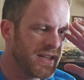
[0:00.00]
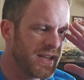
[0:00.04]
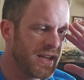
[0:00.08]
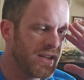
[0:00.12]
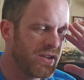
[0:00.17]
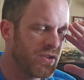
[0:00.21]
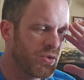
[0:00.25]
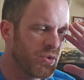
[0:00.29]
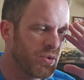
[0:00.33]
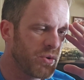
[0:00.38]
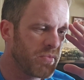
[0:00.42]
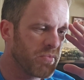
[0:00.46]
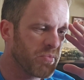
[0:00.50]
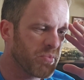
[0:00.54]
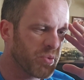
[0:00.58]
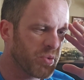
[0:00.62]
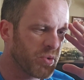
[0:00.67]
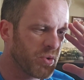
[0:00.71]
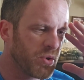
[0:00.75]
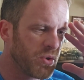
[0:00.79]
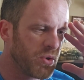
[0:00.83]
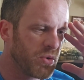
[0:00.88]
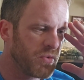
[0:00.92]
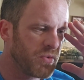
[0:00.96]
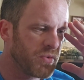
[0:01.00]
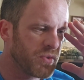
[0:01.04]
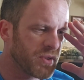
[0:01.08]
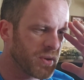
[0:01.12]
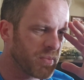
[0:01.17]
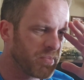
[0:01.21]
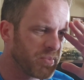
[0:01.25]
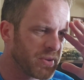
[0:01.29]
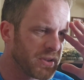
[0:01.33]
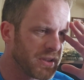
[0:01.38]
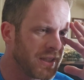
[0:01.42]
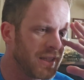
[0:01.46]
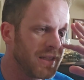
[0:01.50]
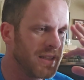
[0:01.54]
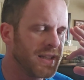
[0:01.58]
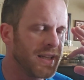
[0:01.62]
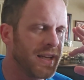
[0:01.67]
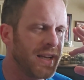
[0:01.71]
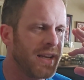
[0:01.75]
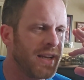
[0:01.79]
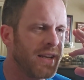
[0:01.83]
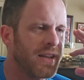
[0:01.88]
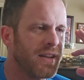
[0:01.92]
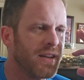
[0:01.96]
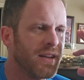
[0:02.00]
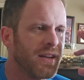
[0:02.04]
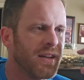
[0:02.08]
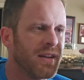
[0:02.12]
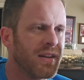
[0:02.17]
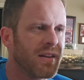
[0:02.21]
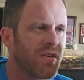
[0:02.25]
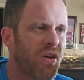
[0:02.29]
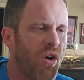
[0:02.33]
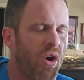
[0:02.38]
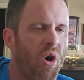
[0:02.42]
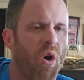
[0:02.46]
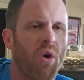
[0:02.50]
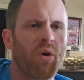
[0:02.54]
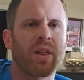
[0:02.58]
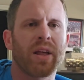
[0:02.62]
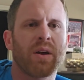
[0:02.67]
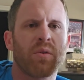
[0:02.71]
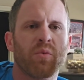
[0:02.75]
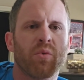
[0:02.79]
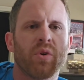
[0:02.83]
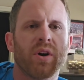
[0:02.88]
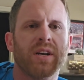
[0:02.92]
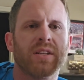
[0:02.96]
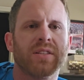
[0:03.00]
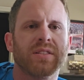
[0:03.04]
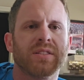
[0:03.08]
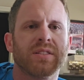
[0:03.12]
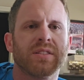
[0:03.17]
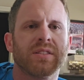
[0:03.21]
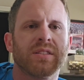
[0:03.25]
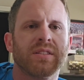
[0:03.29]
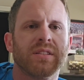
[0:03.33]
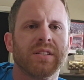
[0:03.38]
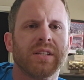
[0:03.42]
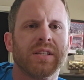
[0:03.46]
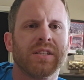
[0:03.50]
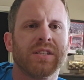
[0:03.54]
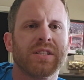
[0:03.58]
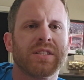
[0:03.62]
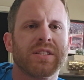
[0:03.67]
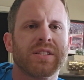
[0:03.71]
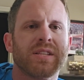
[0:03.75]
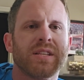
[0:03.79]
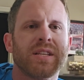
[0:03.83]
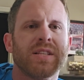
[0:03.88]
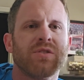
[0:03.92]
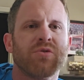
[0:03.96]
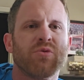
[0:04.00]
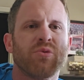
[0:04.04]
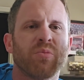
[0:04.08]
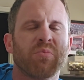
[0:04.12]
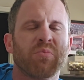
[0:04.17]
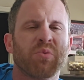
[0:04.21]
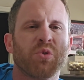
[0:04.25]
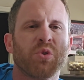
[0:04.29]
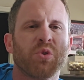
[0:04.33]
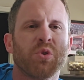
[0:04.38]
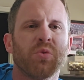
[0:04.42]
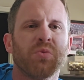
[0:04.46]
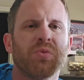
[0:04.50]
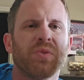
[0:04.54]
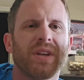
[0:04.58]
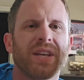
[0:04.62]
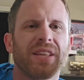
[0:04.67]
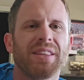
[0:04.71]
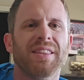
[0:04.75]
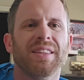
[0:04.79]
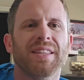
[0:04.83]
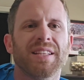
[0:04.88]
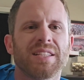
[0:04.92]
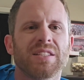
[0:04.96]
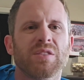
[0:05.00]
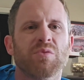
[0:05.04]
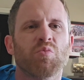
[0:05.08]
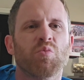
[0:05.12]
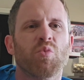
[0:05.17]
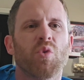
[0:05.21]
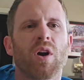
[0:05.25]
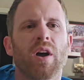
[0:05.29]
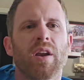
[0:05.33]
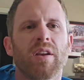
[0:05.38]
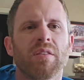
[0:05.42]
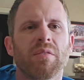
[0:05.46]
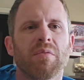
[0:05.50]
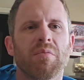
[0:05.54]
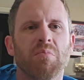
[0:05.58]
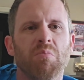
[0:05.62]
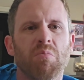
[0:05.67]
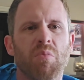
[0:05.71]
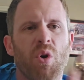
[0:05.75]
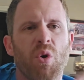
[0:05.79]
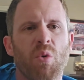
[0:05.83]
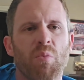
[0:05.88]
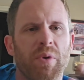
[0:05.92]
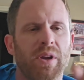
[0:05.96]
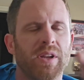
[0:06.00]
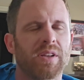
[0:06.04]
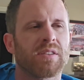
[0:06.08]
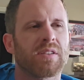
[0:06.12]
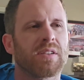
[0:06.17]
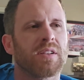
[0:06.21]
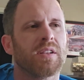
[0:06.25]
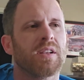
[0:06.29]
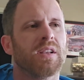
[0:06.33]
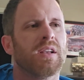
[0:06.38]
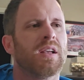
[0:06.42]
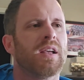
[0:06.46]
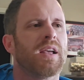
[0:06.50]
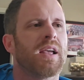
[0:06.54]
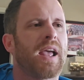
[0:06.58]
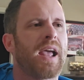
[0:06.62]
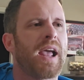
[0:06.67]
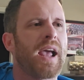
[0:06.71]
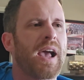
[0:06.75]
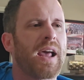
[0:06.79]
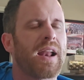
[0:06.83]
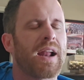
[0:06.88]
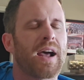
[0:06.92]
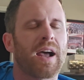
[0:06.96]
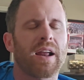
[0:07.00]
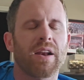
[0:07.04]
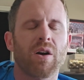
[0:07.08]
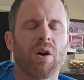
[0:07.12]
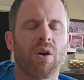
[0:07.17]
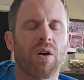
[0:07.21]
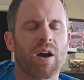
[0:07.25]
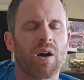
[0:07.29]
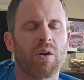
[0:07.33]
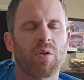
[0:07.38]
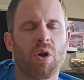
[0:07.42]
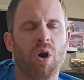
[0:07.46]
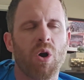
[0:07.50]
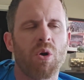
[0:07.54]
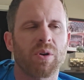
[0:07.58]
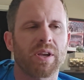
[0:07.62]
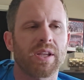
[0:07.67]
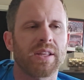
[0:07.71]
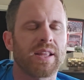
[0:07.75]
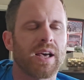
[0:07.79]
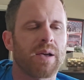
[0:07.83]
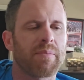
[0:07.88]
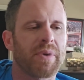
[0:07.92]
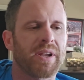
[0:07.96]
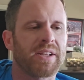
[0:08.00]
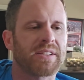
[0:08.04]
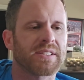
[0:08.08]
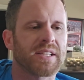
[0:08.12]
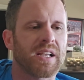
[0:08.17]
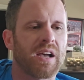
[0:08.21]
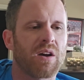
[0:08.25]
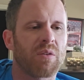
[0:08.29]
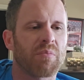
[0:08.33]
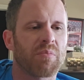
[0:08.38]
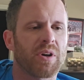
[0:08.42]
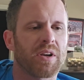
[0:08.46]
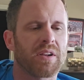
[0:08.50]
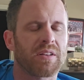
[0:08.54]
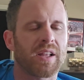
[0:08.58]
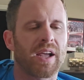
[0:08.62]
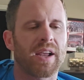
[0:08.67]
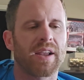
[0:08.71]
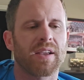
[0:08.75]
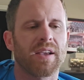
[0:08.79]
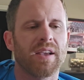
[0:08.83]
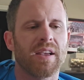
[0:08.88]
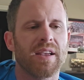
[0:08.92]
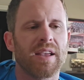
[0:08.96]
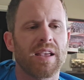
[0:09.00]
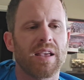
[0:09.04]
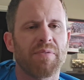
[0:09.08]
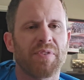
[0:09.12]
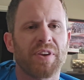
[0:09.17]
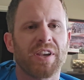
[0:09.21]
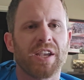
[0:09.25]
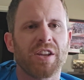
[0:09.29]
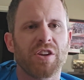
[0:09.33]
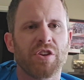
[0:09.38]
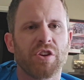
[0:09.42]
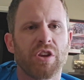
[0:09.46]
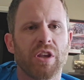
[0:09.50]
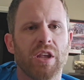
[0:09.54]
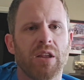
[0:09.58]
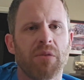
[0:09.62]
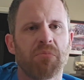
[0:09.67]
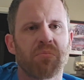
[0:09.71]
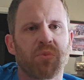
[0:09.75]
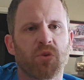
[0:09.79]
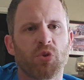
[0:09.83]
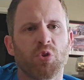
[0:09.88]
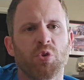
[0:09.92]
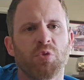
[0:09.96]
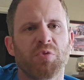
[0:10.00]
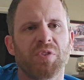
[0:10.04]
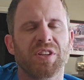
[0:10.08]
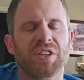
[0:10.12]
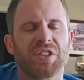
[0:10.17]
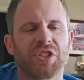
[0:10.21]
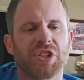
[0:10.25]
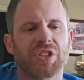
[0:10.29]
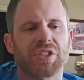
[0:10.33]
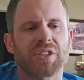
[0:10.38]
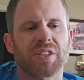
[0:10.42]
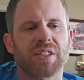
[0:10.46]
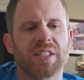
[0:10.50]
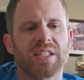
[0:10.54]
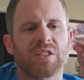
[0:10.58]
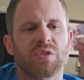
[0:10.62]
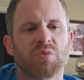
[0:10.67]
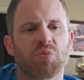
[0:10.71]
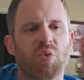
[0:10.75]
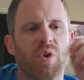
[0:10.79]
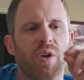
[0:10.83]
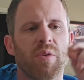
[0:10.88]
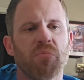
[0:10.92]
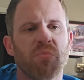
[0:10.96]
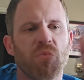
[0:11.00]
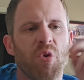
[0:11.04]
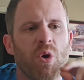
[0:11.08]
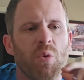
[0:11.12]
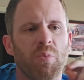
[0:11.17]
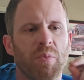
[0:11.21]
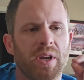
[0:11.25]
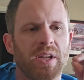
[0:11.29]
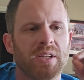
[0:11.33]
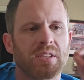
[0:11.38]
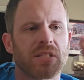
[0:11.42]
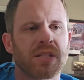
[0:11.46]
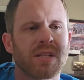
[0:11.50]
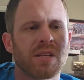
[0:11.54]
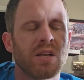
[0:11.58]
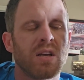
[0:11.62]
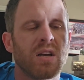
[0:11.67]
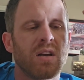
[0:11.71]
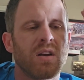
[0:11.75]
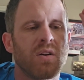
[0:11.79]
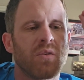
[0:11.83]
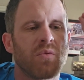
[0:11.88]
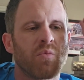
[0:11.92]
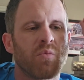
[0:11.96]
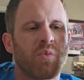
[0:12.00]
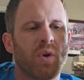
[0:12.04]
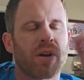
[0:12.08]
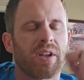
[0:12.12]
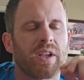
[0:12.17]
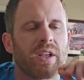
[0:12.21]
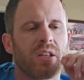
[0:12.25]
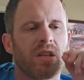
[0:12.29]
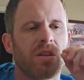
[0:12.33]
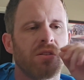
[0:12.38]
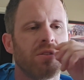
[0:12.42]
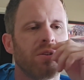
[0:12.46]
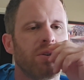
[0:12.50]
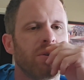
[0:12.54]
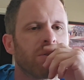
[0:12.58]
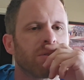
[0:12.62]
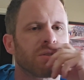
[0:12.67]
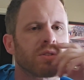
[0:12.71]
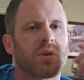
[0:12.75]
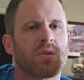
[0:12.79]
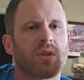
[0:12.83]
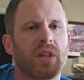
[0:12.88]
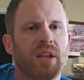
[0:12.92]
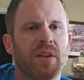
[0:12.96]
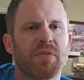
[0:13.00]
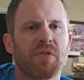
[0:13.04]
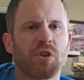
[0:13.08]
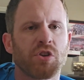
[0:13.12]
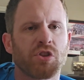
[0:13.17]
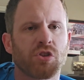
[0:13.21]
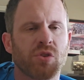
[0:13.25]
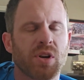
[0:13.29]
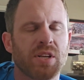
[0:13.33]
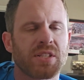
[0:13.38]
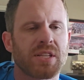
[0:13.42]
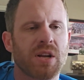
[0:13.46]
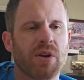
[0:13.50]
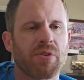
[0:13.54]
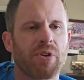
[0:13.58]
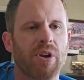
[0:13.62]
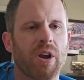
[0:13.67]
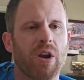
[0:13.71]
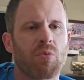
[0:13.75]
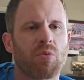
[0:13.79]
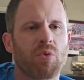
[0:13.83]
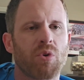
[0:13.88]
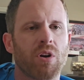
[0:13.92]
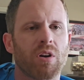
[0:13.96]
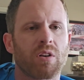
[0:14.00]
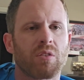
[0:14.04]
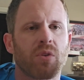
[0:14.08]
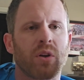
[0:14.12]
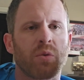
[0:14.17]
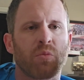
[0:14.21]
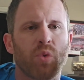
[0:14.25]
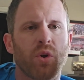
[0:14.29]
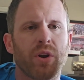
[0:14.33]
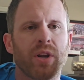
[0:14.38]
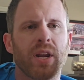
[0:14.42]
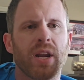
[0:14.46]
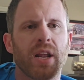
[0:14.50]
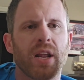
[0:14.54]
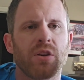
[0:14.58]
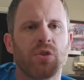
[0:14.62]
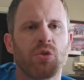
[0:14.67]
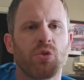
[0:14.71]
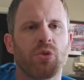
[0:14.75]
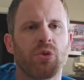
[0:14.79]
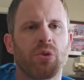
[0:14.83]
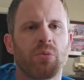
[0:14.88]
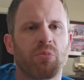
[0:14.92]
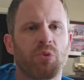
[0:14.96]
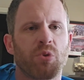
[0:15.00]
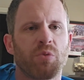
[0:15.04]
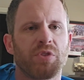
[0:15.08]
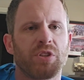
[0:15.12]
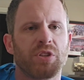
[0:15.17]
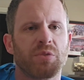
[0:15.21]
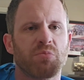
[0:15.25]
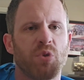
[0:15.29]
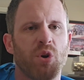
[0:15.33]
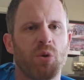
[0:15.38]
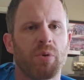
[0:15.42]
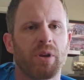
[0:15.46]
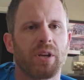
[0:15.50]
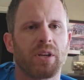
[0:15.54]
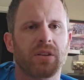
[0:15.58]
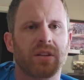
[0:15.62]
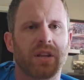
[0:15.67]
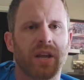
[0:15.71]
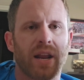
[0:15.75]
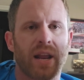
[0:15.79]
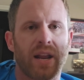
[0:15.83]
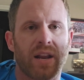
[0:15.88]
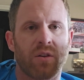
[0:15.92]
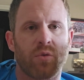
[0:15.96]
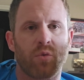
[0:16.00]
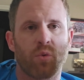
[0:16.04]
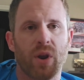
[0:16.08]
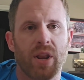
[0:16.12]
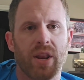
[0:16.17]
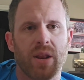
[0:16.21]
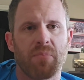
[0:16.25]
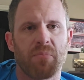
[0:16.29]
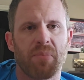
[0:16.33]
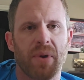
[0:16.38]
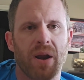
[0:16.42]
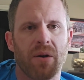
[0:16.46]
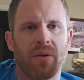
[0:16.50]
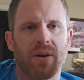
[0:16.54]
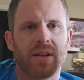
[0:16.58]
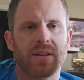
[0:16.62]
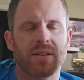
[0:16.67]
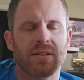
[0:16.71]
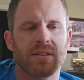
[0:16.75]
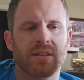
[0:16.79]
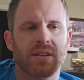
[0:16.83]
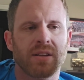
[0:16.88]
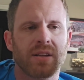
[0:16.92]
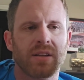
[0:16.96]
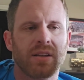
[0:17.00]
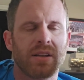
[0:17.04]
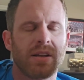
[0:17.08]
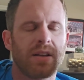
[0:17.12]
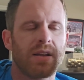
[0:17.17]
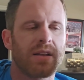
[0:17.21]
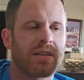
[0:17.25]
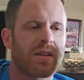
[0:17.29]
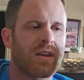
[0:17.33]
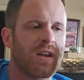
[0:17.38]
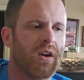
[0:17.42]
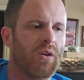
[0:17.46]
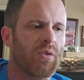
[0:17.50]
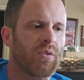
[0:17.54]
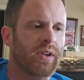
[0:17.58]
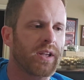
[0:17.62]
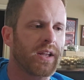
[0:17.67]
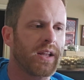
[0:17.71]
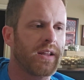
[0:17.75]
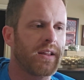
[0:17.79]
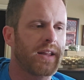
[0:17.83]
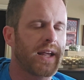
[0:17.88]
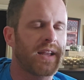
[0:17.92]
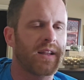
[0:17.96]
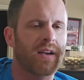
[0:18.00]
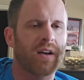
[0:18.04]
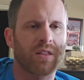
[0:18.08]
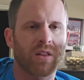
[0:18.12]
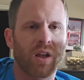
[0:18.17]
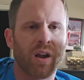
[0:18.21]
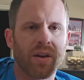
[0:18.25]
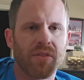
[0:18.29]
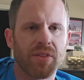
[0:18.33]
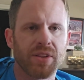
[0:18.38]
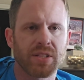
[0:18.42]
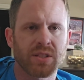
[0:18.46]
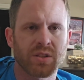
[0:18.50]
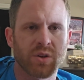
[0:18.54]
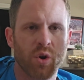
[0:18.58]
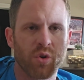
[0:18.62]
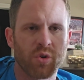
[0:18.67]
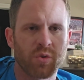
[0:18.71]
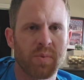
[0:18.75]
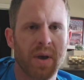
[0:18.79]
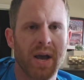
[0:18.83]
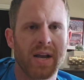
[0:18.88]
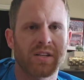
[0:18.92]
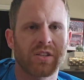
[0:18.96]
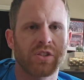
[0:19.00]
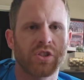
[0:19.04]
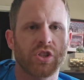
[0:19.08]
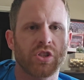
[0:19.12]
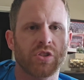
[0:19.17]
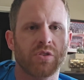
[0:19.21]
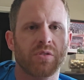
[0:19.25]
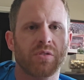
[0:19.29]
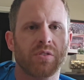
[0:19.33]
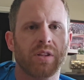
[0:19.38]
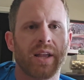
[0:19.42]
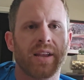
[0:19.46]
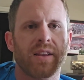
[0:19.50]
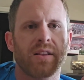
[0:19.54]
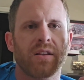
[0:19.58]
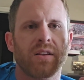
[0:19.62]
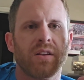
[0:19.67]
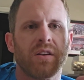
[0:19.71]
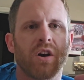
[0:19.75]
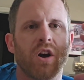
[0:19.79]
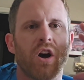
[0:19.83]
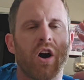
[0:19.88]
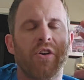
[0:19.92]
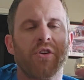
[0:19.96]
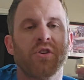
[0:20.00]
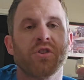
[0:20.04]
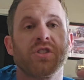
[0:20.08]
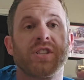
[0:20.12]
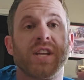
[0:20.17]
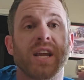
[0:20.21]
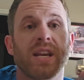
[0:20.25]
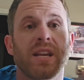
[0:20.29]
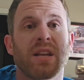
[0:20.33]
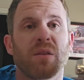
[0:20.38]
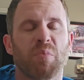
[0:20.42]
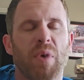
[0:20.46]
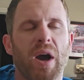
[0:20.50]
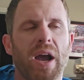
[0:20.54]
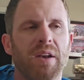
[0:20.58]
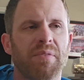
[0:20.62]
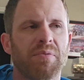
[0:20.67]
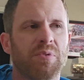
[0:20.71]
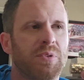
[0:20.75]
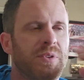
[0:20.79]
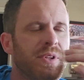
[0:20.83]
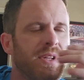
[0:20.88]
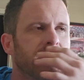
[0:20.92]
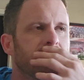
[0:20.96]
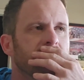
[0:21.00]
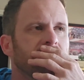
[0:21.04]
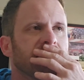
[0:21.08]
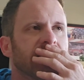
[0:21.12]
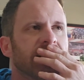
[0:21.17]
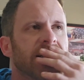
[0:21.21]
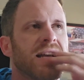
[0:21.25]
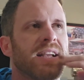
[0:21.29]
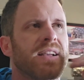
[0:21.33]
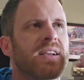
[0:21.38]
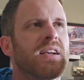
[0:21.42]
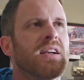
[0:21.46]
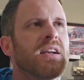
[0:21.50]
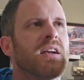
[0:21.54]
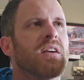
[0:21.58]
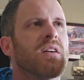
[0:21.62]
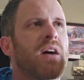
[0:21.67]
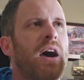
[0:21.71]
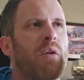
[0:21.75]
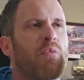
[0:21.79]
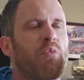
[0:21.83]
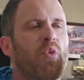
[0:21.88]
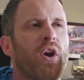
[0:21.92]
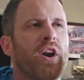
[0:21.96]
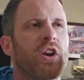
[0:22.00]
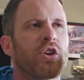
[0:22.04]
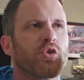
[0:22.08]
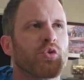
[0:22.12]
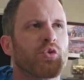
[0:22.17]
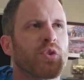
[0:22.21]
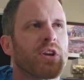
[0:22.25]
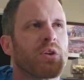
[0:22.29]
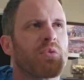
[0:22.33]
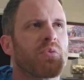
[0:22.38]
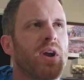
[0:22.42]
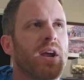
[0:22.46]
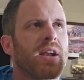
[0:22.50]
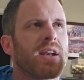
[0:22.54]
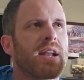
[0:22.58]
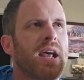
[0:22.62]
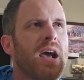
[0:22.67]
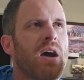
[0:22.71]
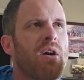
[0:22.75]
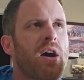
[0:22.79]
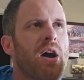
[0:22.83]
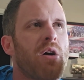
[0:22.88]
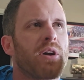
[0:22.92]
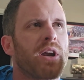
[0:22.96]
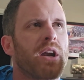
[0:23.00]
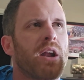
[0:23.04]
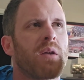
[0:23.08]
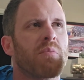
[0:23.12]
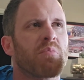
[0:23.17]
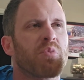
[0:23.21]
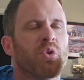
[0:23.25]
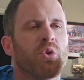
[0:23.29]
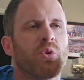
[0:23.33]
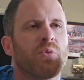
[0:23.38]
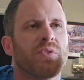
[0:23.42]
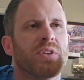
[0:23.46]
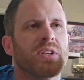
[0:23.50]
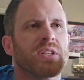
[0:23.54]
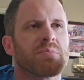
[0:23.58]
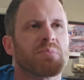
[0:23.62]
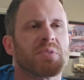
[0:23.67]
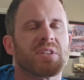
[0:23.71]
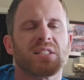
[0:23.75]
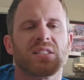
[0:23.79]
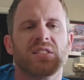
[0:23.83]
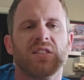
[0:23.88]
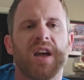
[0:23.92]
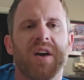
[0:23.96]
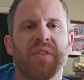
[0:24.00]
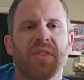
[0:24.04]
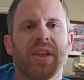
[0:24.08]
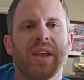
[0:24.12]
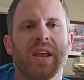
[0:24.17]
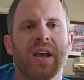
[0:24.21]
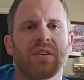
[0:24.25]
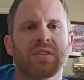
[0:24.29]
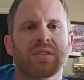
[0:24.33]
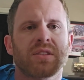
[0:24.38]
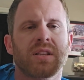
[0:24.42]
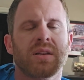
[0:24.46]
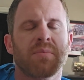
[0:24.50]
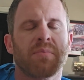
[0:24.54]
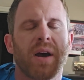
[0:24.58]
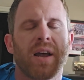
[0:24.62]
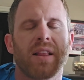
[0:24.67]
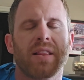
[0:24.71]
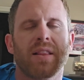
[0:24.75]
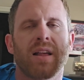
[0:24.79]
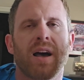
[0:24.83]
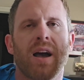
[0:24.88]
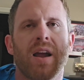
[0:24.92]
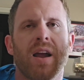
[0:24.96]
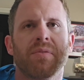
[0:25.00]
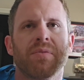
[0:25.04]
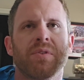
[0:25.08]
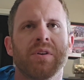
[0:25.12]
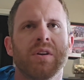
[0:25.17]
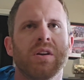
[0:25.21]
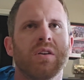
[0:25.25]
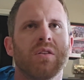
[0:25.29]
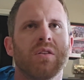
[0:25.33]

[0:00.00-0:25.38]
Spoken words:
need to improve completely all at once. It just needs to improve in this one moment. And I know how hokey that may sound, but like if it can improve in just this one moment, what can you do? So like if you're stressed out and you're at work, like what can I do to improve this moment? Can I grin and bear it? You know, like a lot of this goes back to just like understanding mindfulness. It's like I want to drink right now. How can I improve this? Because nothing else in my life